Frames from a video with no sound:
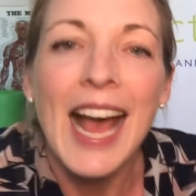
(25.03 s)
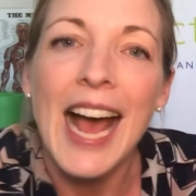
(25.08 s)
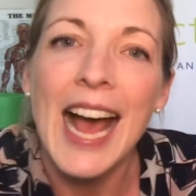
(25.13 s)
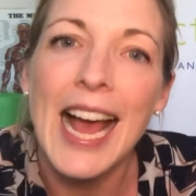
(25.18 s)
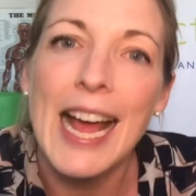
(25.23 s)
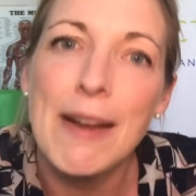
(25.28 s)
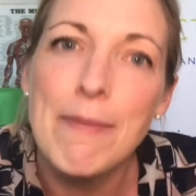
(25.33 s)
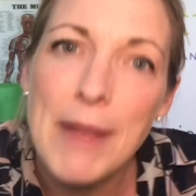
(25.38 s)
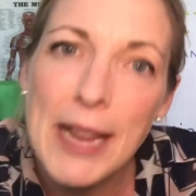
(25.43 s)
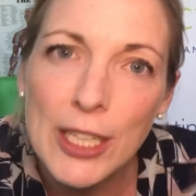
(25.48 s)

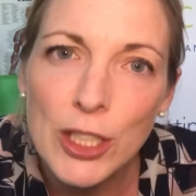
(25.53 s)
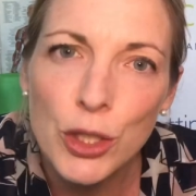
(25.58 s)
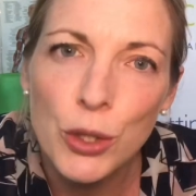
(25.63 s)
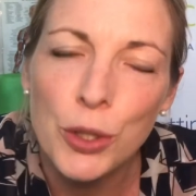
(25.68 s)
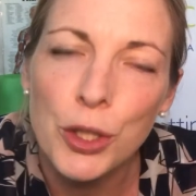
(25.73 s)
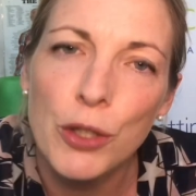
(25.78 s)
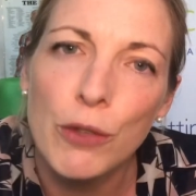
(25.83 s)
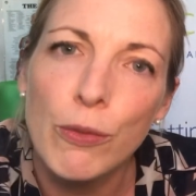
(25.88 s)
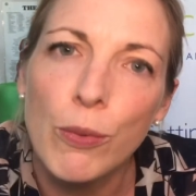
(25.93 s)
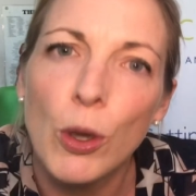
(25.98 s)
and make sure
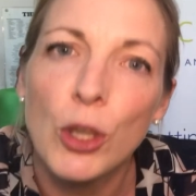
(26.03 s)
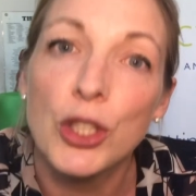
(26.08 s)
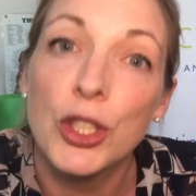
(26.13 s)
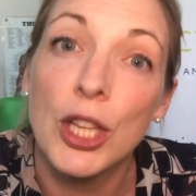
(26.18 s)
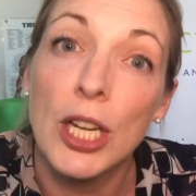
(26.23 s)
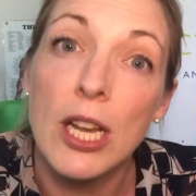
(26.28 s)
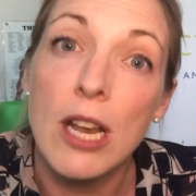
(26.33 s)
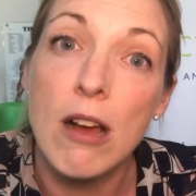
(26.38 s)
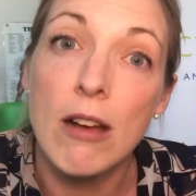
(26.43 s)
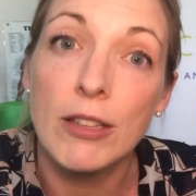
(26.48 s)
you've watched
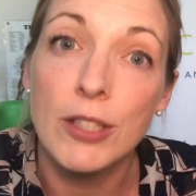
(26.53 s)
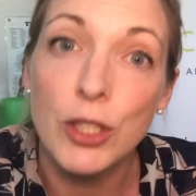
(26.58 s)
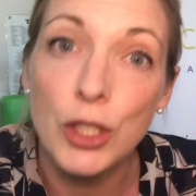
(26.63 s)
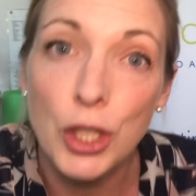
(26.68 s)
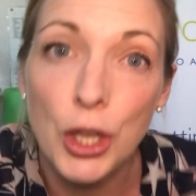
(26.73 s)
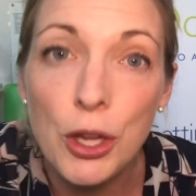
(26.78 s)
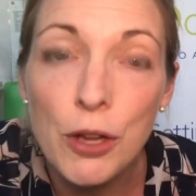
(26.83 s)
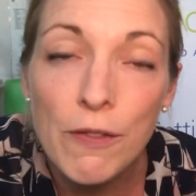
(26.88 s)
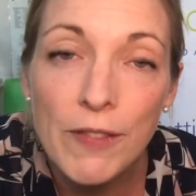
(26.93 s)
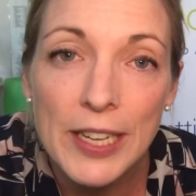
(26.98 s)
the last
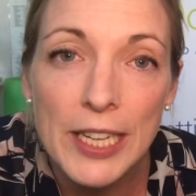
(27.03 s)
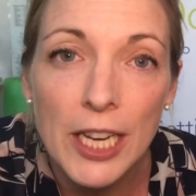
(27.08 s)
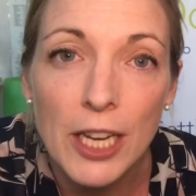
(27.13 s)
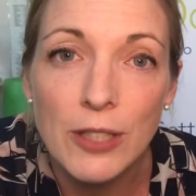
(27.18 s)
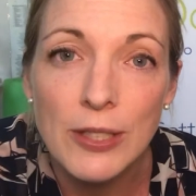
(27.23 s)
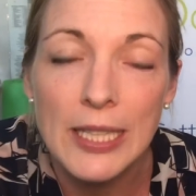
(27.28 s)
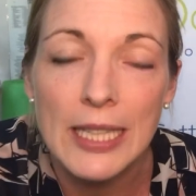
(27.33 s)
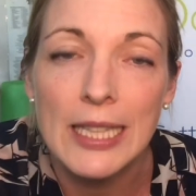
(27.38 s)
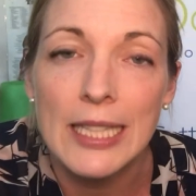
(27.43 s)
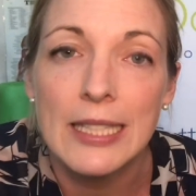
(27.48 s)
2
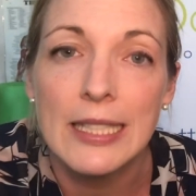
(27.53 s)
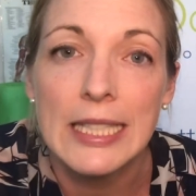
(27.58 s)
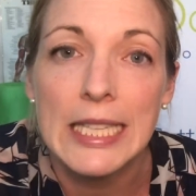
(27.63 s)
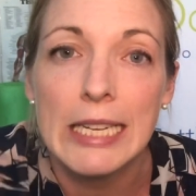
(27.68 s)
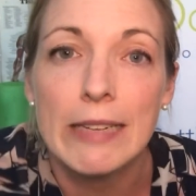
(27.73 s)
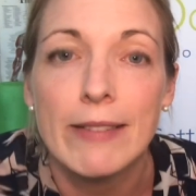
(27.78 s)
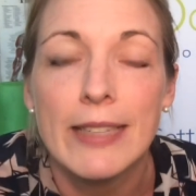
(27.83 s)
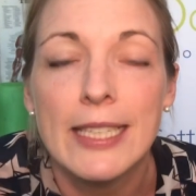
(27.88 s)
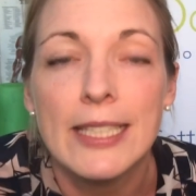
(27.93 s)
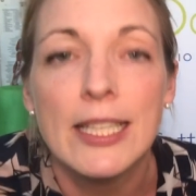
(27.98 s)
videos in this
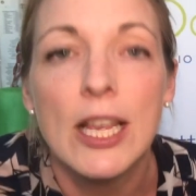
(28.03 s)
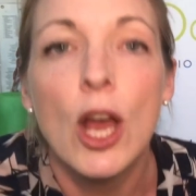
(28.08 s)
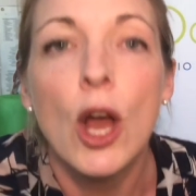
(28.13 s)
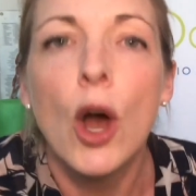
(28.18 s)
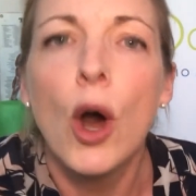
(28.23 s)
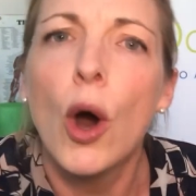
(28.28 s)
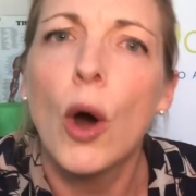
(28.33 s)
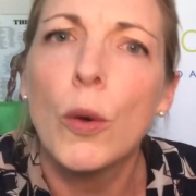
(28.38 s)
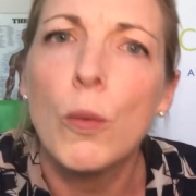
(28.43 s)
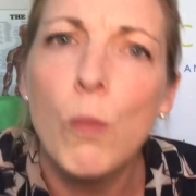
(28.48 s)
series
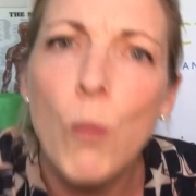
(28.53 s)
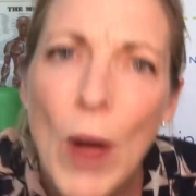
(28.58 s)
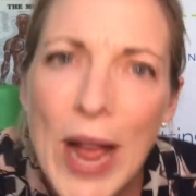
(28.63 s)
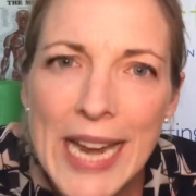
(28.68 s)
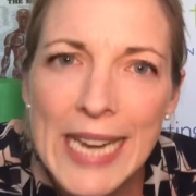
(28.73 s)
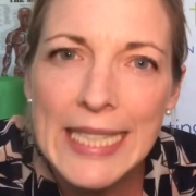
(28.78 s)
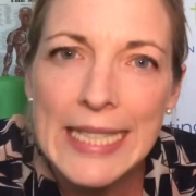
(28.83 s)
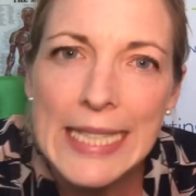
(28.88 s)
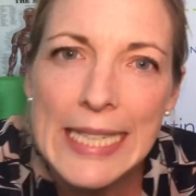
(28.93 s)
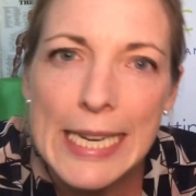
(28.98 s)
on
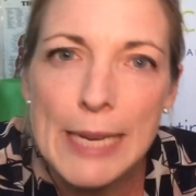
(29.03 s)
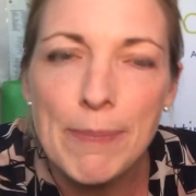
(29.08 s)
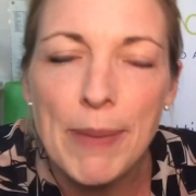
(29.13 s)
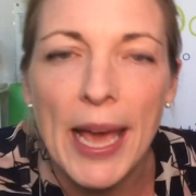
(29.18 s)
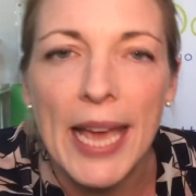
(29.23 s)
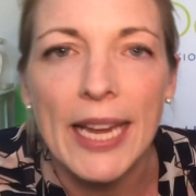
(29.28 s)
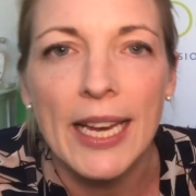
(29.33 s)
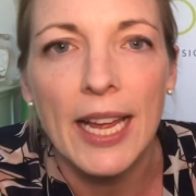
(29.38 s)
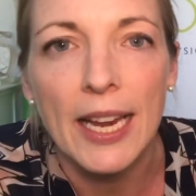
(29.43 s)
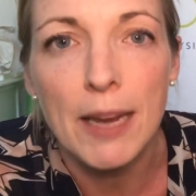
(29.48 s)
when is knee
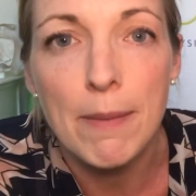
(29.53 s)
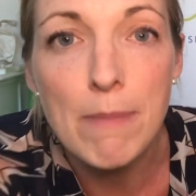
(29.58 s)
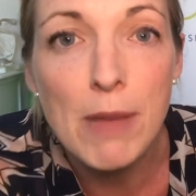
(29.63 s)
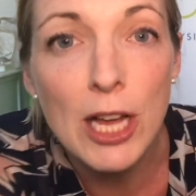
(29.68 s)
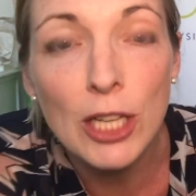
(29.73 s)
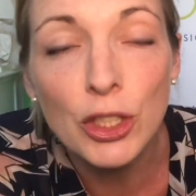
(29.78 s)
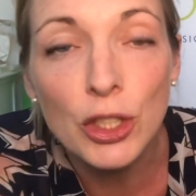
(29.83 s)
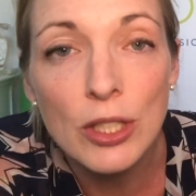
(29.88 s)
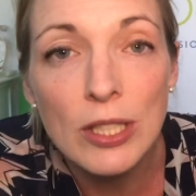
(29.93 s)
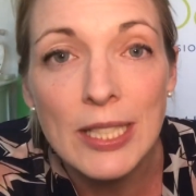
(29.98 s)
pain an
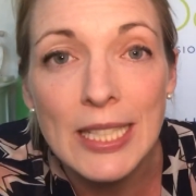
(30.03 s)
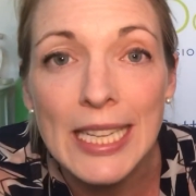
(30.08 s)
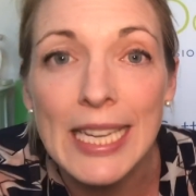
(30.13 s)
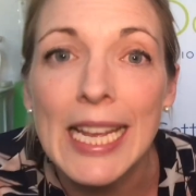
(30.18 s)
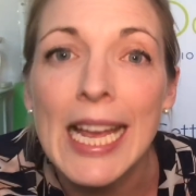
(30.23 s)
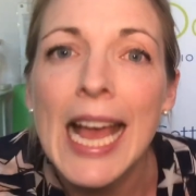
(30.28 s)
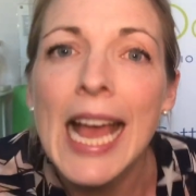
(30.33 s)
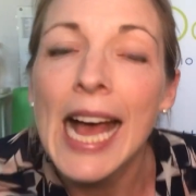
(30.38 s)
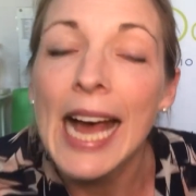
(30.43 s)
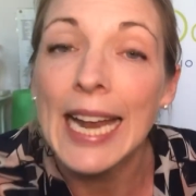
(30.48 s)

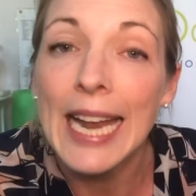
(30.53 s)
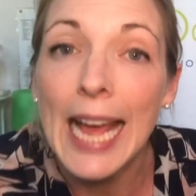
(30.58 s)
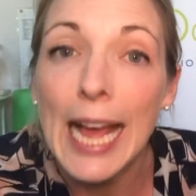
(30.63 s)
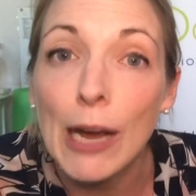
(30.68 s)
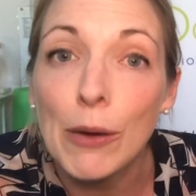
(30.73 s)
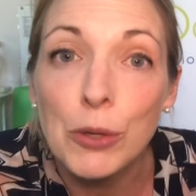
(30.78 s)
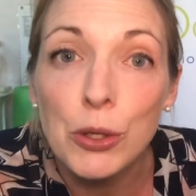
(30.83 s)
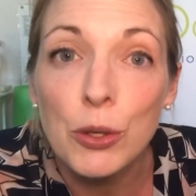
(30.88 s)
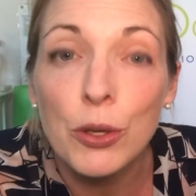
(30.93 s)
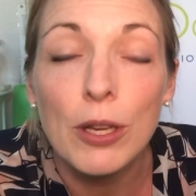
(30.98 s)
emergency and
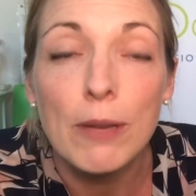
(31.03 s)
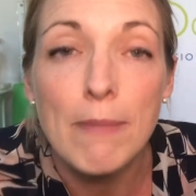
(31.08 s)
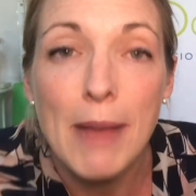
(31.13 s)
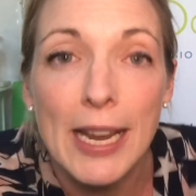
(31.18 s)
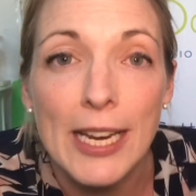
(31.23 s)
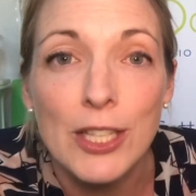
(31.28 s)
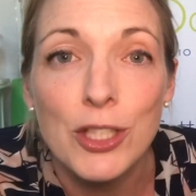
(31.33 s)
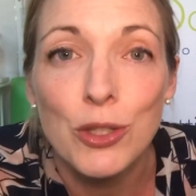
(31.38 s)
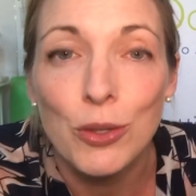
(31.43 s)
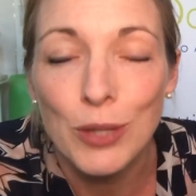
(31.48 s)
how you can
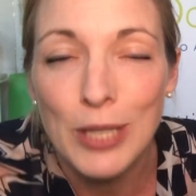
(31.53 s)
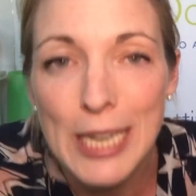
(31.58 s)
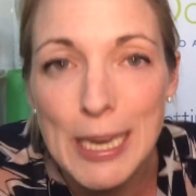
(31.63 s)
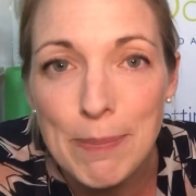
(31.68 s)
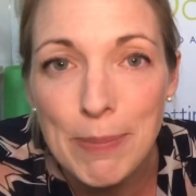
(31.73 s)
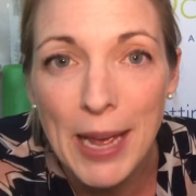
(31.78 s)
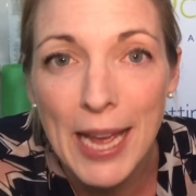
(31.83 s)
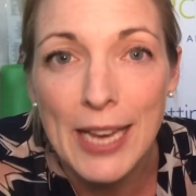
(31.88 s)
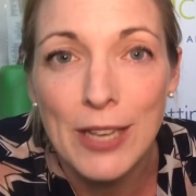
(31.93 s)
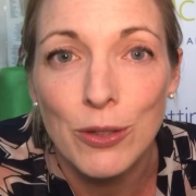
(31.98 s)
manage your knee
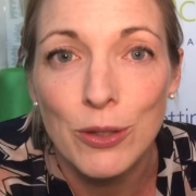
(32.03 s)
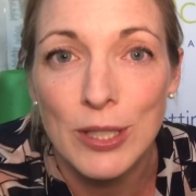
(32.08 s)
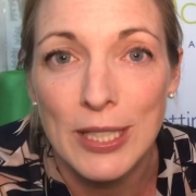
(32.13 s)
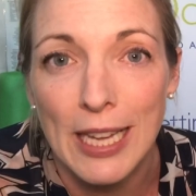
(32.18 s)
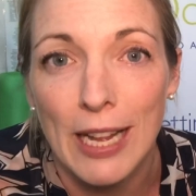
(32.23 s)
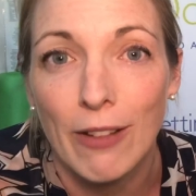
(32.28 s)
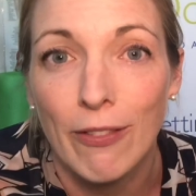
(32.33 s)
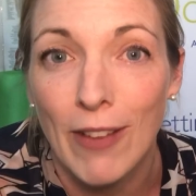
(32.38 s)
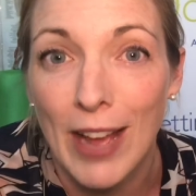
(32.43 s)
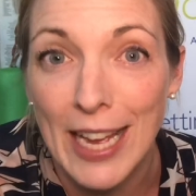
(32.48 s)
pain
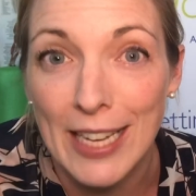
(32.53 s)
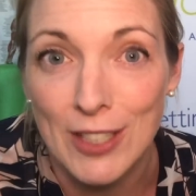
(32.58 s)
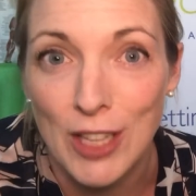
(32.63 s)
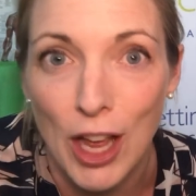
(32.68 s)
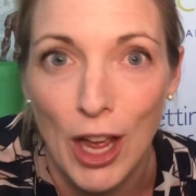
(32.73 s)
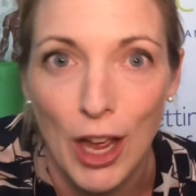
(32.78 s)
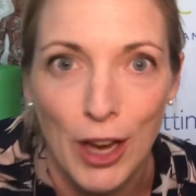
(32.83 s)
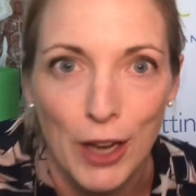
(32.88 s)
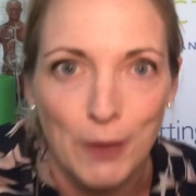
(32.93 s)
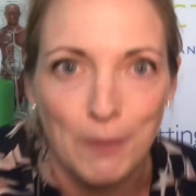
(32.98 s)
yourself at
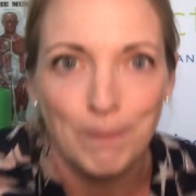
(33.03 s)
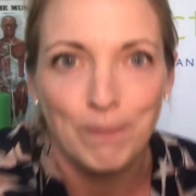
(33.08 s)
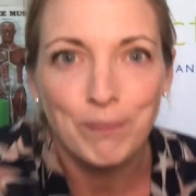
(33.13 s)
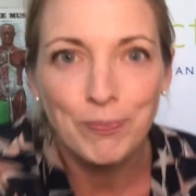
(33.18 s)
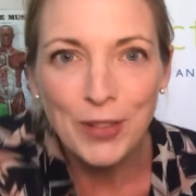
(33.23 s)
home.